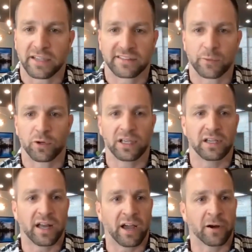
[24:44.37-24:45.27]
I said, well,
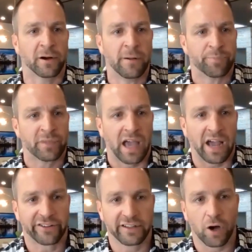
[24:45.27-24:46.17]
he and I are
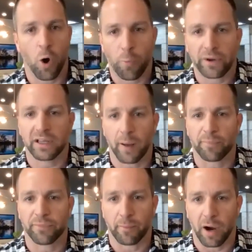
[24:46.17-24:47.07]
actually opening
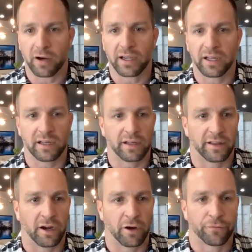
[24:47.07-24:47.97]
up the market
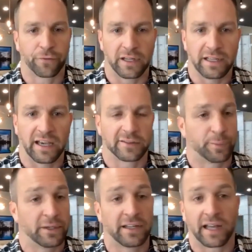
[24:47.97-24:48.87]
there for eXp.